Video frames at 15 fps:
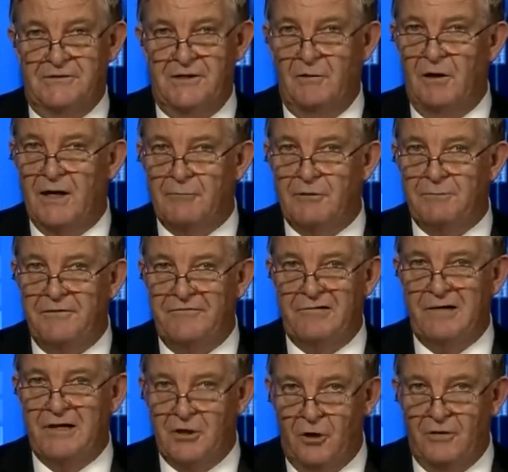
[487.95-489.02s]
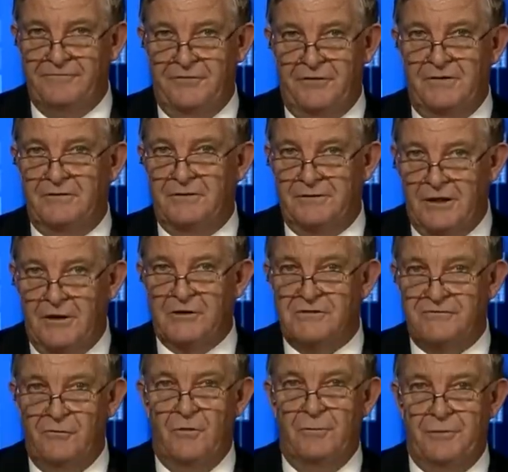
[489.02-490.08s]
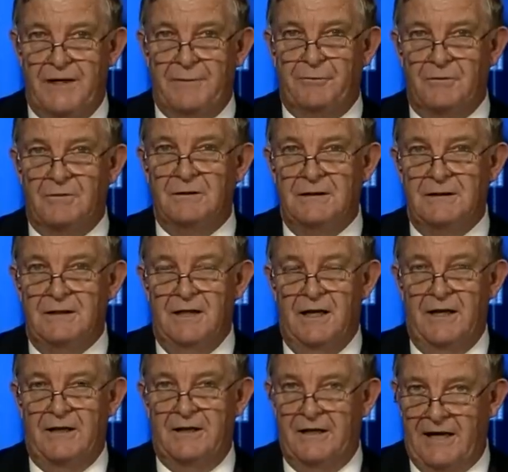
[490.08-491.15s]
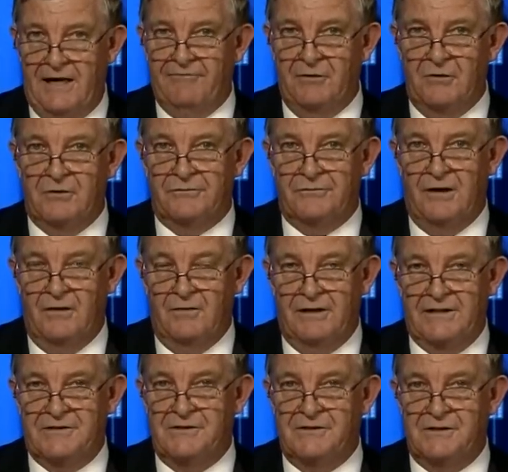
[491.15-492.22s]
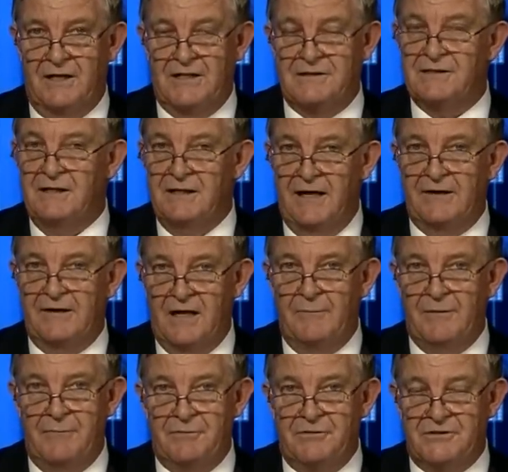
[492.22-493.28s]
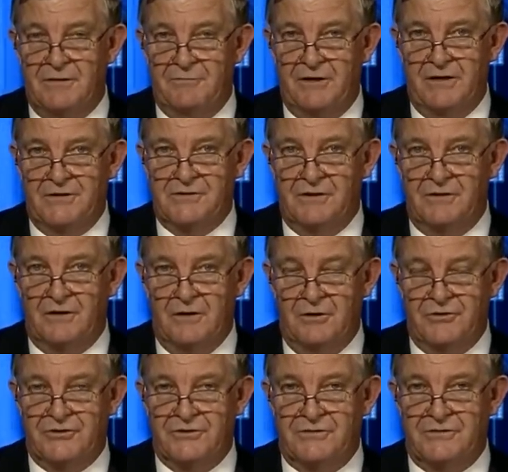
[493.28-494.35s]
So I would be very confident that those 4 people can have a look at the whole exercise and come up with some of those conclusions.